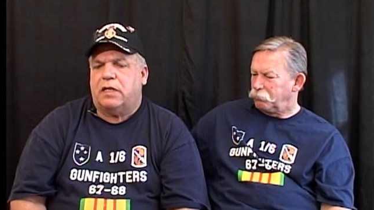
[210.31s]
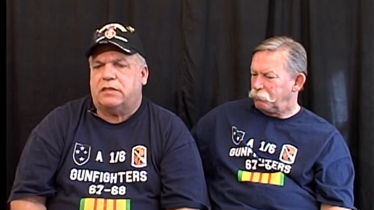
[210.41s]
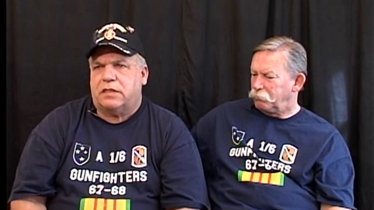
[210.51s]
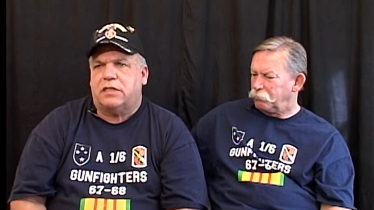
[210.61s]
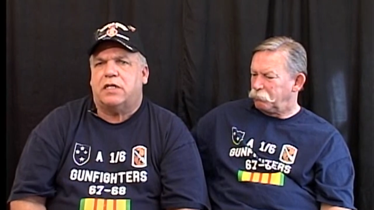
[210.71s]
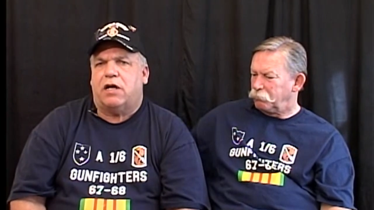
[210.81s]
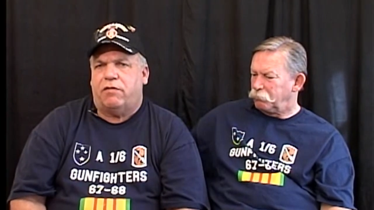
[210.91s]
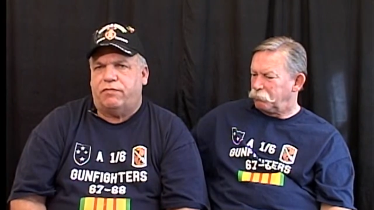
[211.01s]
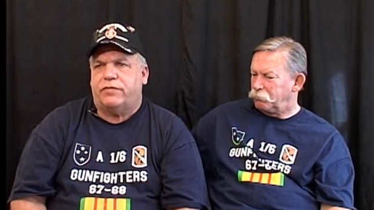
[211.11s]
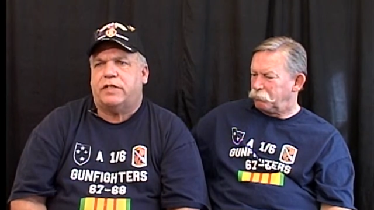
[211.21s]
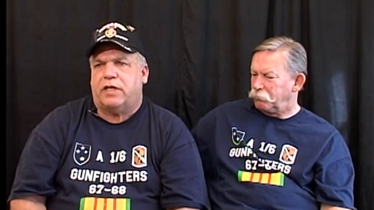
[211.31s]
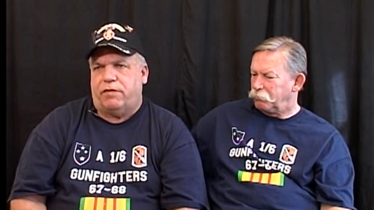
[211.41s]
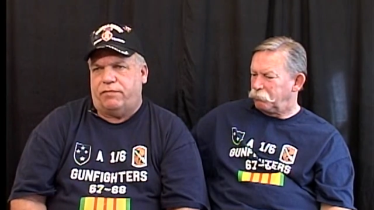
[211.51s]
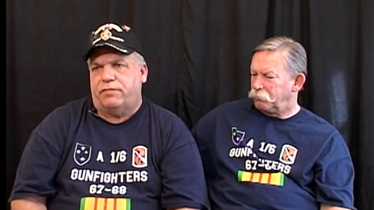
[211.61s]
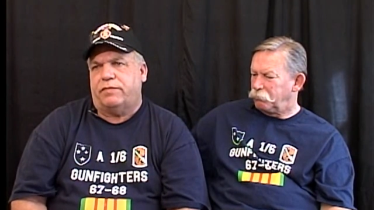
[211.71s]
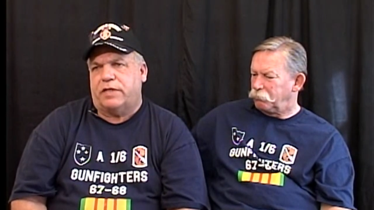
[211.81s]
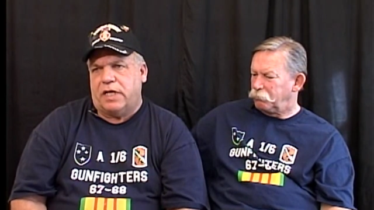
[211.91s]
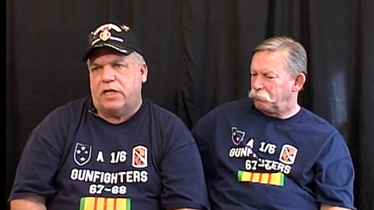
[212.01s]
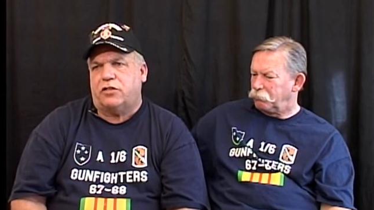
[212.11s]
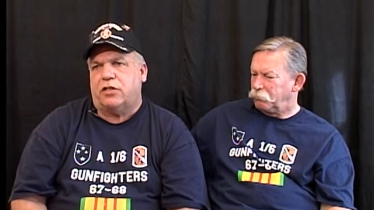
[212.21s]
Speaker 1: it's a tough, tough
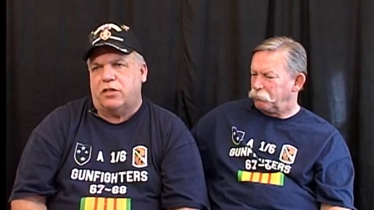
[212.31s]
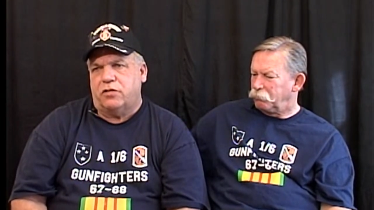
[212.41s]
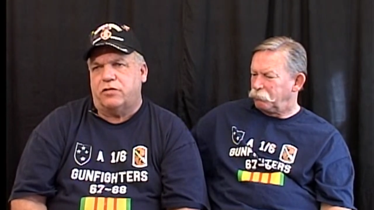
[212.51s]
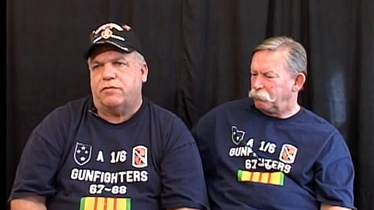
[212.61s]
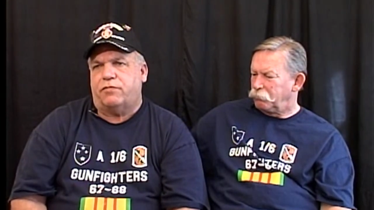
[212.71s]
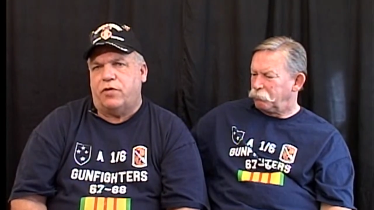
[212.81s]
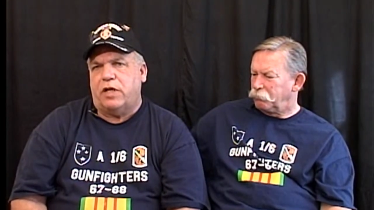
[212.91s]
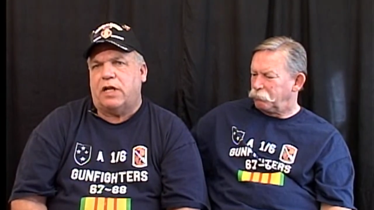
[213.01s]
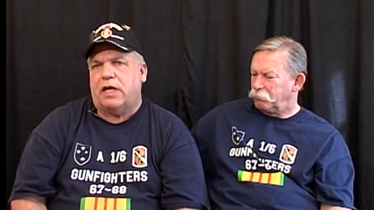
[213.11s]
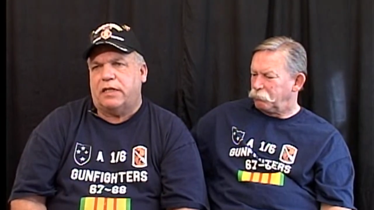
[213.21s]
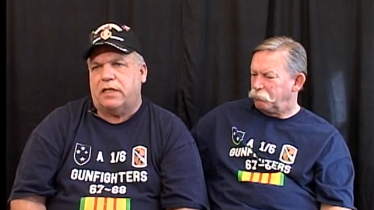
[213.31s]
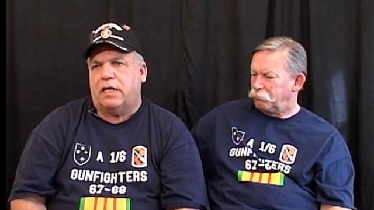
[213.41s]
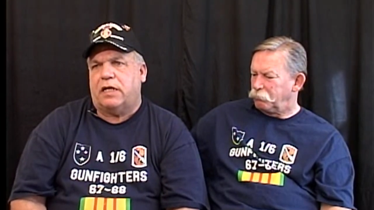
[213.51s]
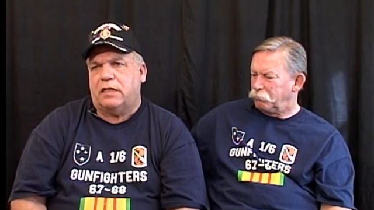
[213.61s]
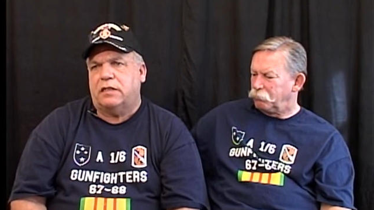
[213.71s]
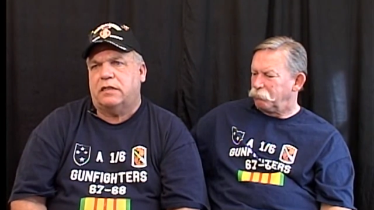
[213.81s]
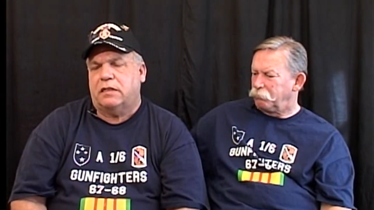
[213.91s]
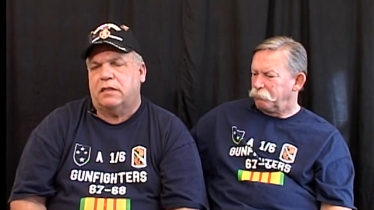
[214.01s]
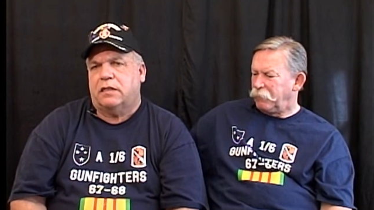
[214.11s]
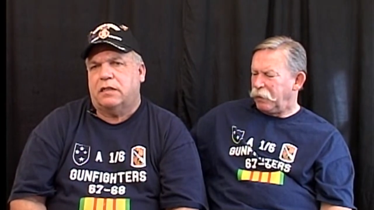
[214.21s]
thing to lose a friend like that.
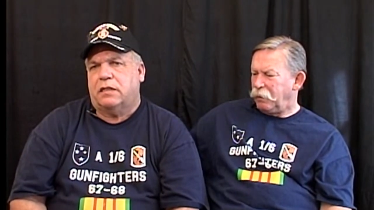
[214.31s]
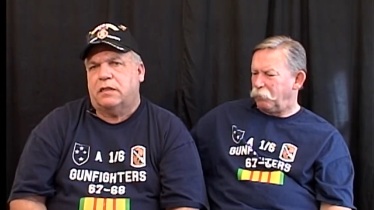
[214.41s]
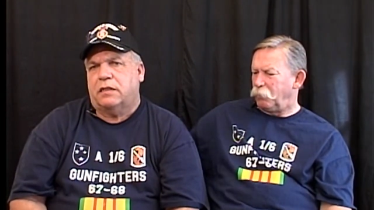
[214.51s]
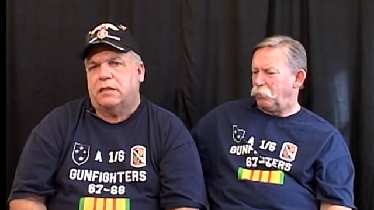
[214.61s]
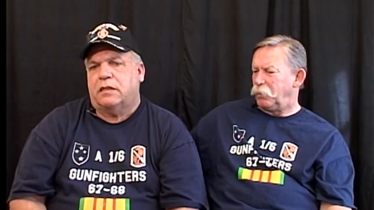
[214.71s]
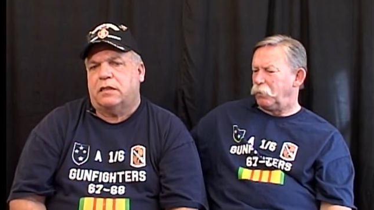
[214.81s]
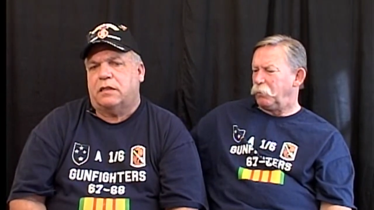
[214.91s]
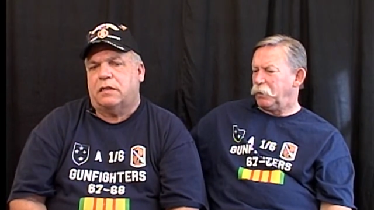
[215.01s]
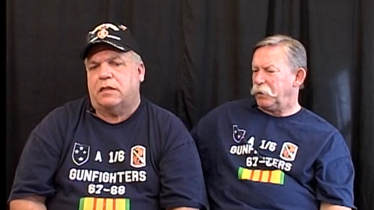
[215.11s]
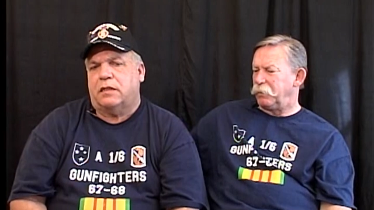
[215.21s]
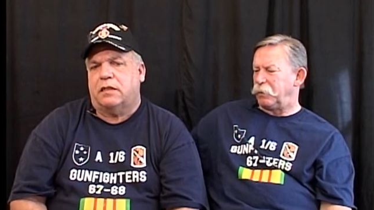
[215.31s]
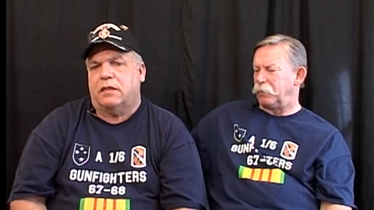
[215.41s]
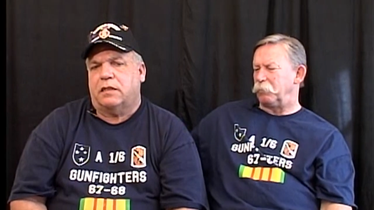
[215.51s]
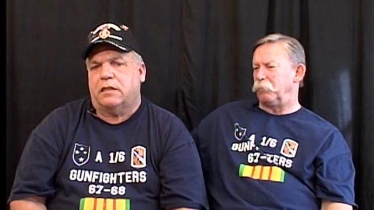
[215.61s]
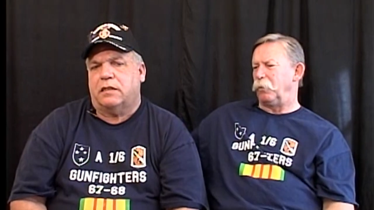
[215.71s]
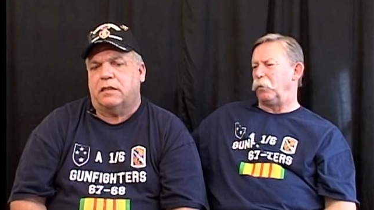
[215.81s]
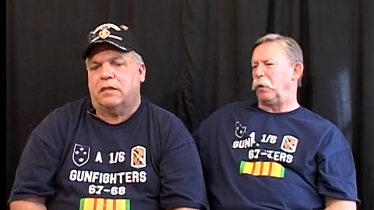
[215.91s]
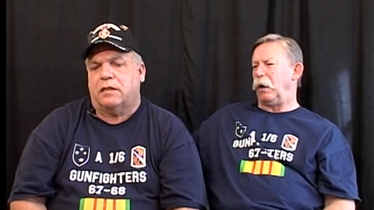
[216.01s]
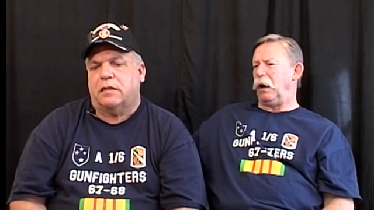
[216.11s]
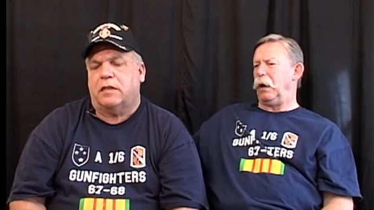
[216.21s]
Speaker 2: And one one of the more
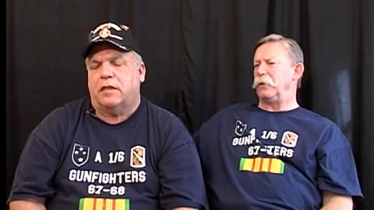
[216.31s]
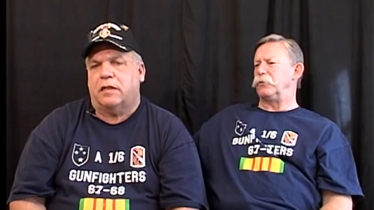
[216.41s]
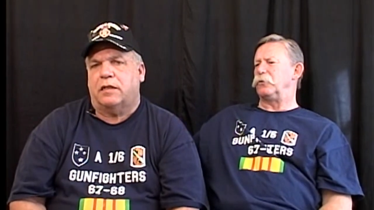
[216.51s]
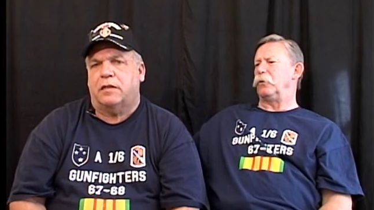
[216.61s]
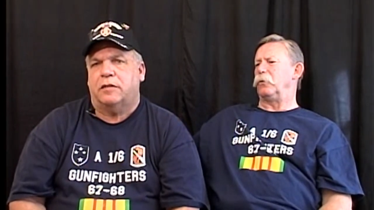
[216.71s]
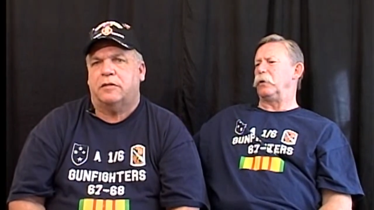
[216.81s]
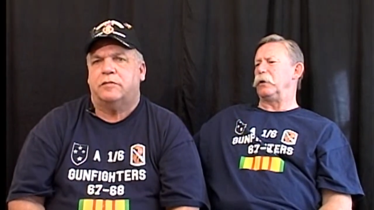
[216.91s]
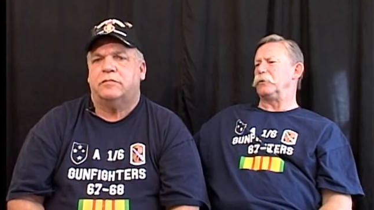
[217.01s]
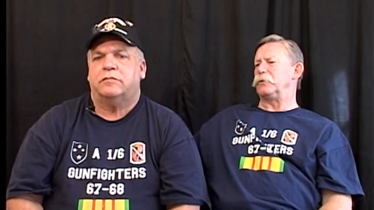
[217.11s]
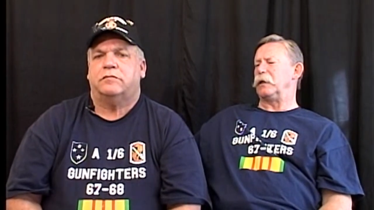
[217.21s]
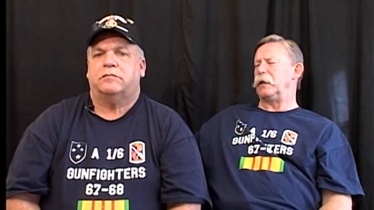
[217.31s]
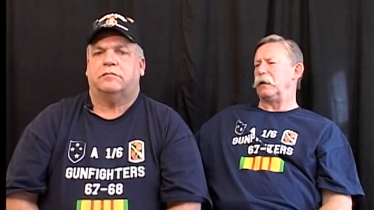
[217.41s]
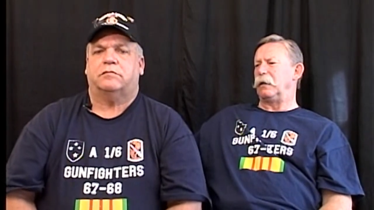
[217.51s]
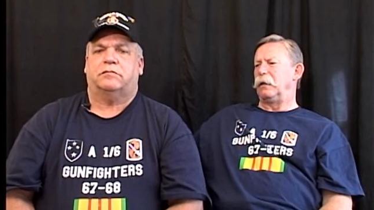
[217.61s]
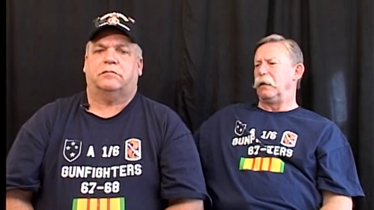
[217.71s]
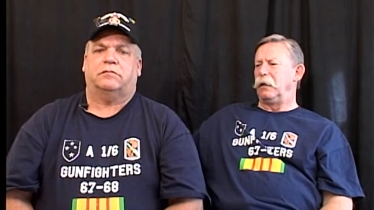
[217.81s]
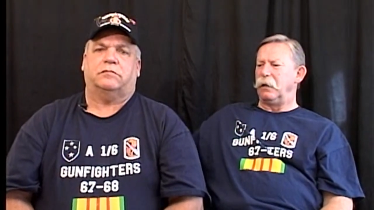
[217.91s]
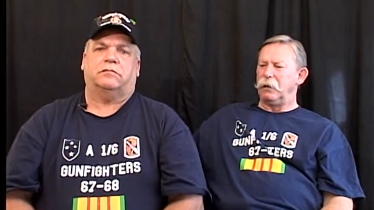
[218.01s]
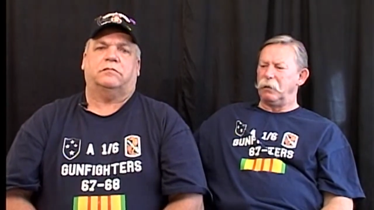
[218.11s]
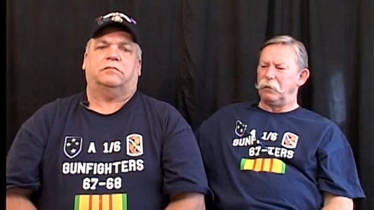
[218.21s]
odd stories that.
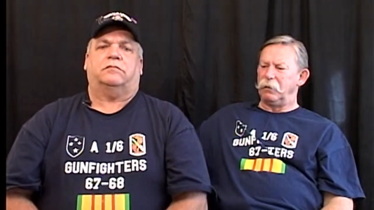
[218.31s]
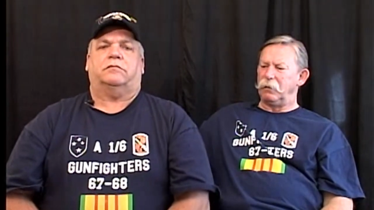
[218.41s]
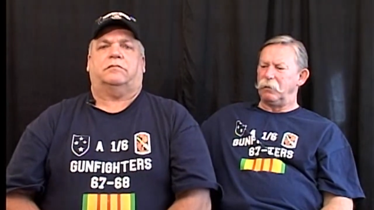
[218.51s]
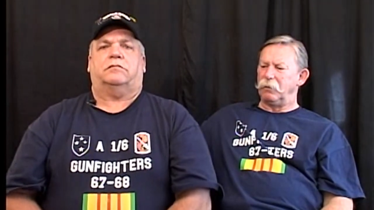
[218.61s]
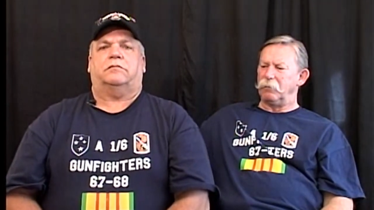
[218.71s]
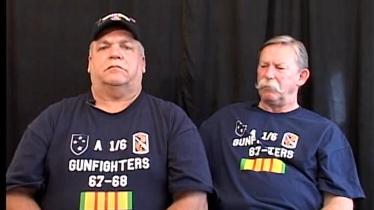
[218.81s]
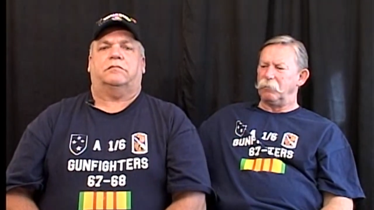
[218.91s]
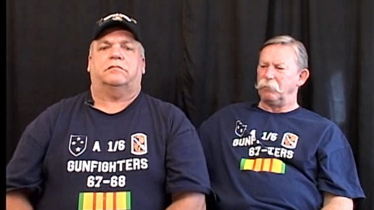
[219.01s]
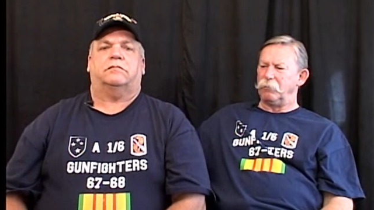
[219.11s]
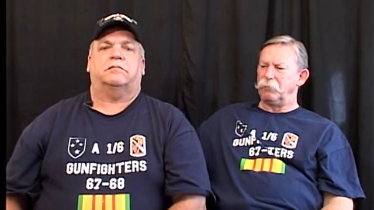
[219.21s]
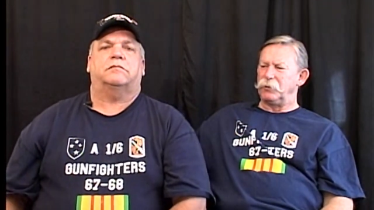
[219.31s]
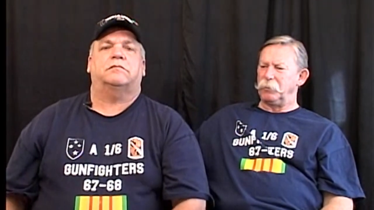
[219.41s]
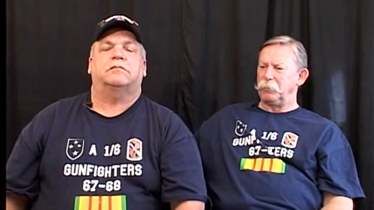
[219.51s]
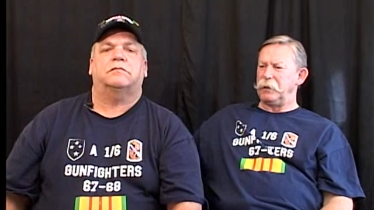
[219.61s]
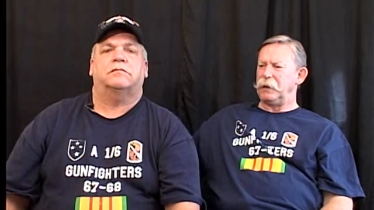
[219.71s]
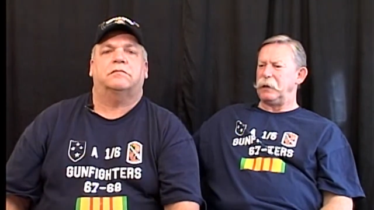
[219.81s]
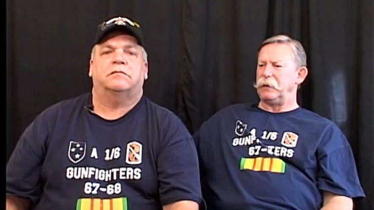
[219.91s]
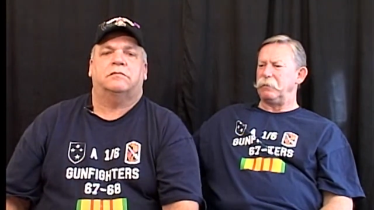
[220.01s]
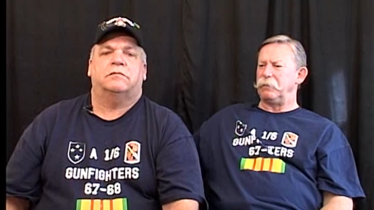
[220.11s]
Uh, to me,